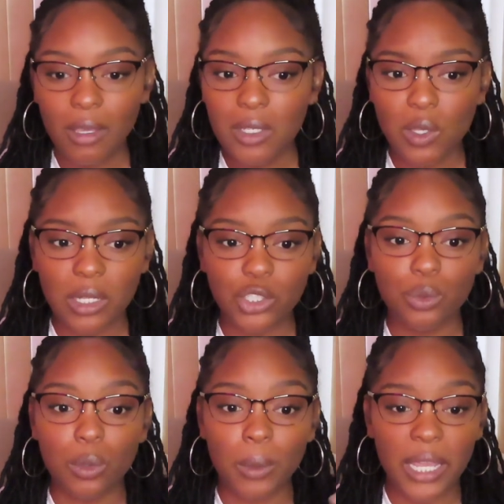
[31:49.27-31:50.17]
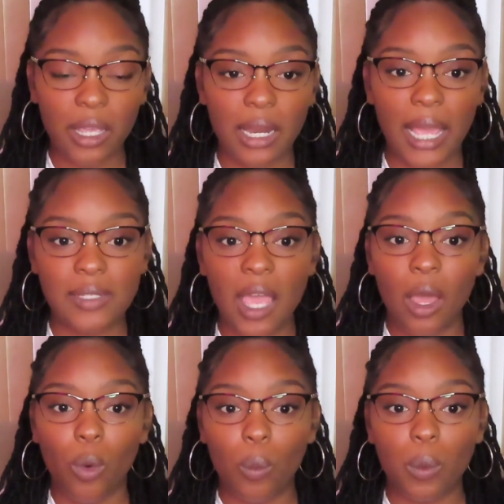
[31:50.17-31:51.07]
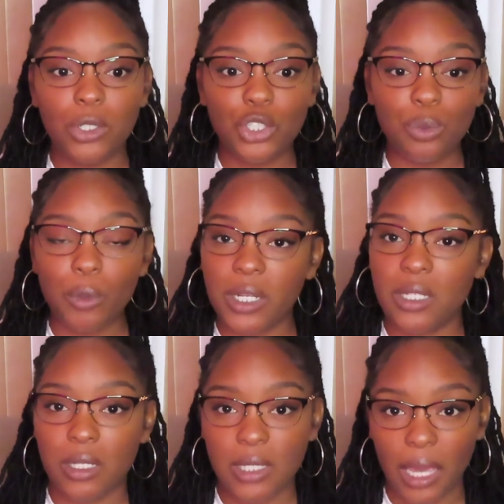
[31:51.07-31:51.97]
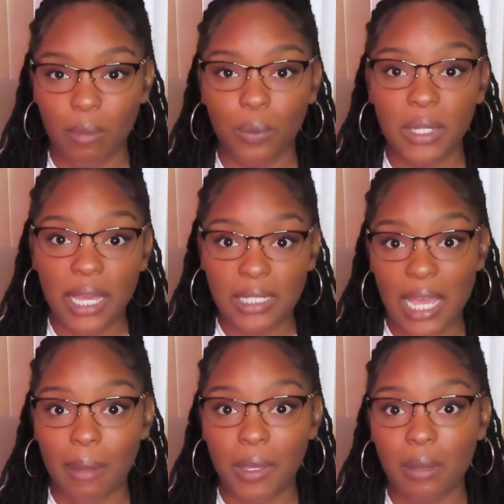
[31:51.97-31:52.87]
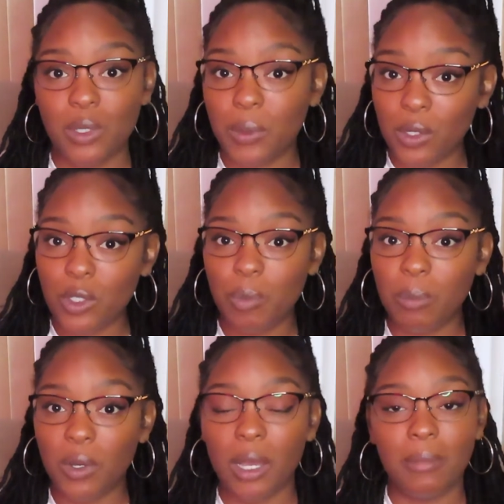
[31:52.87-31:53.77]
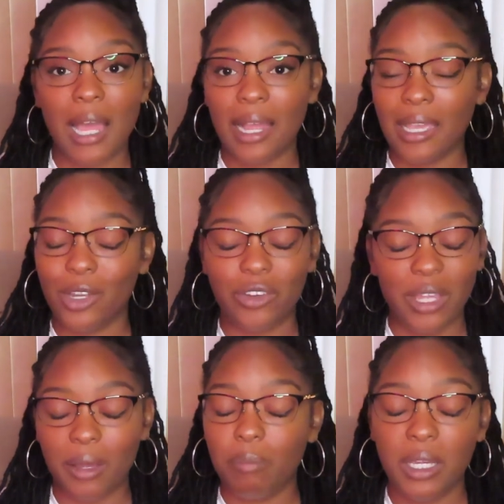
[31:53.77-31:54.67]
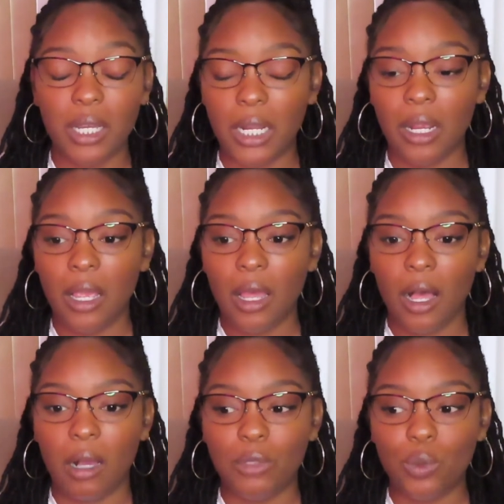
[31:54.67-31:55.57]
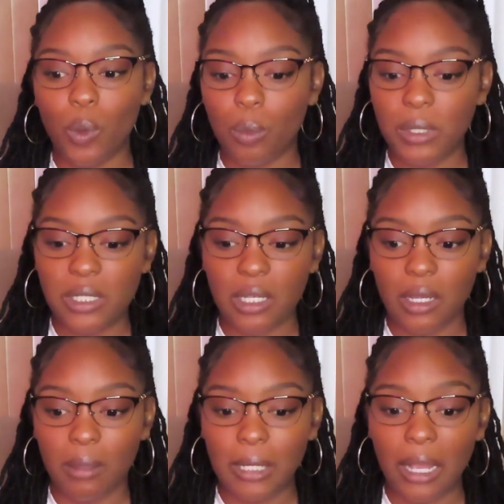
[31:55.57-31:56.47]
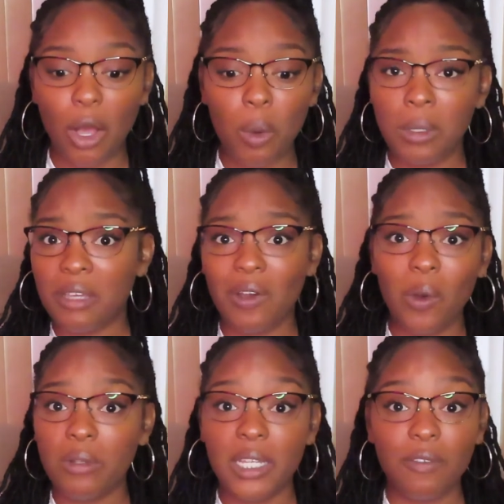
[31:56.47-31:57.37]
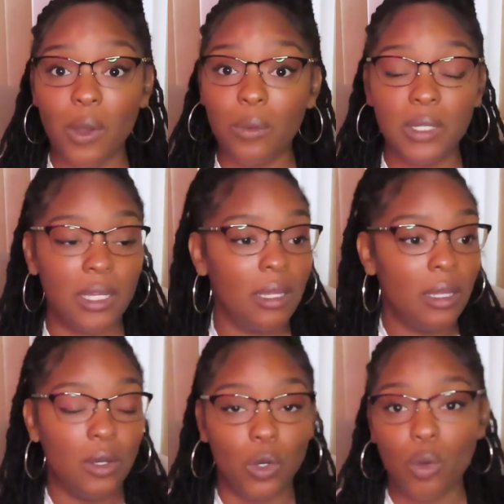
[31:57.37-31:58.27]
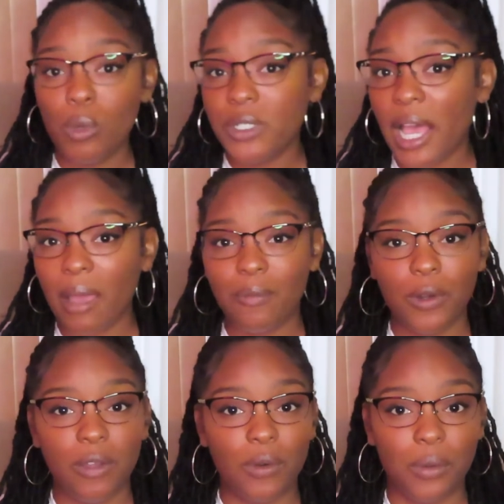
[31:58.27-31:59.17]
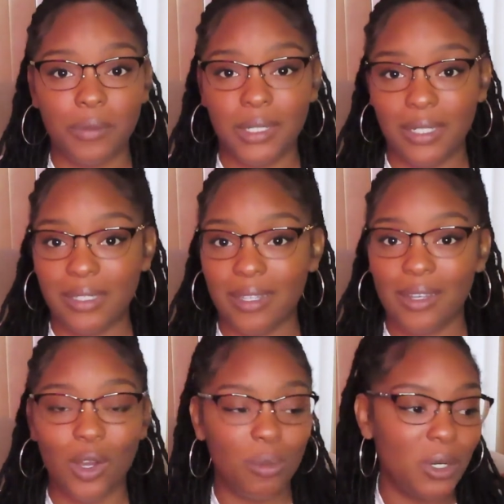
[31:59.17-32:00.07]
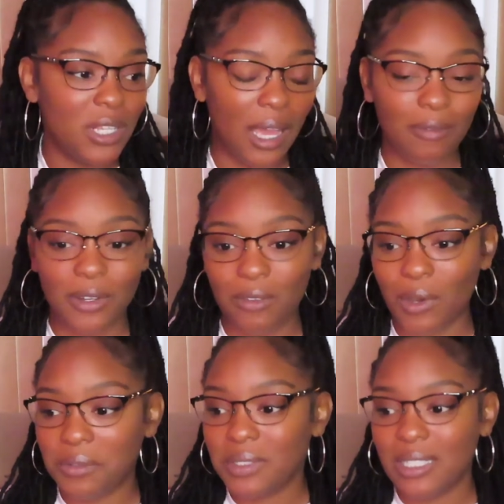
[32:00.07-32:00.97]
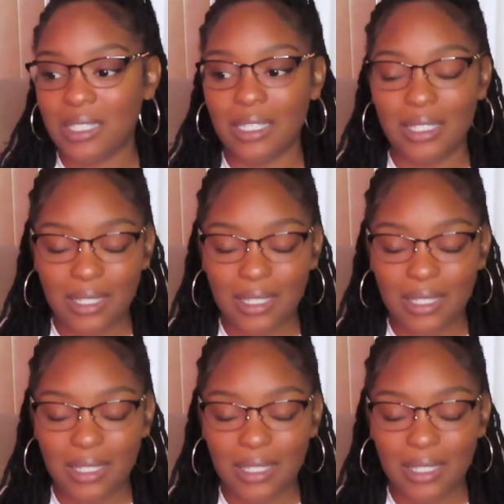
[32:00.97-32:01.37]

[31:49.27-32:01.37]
So that you will recognize what you bring to the table when that time comes, and when those people come knocking or they appear. You won't be sitting up like, oh, well, if only. No more time for if onlys. No more time for if onlys. It's